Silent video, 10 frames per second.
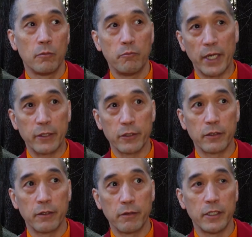butter
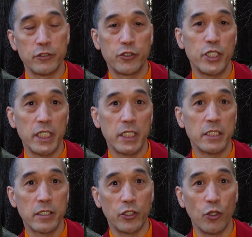and
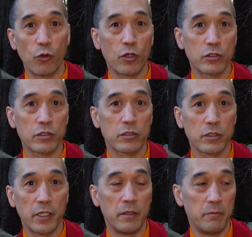cheese and yogurt
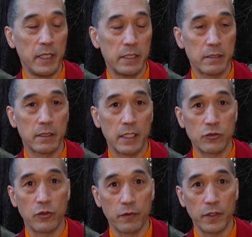and meat, that
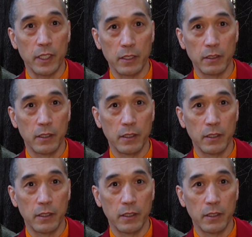sort of thing.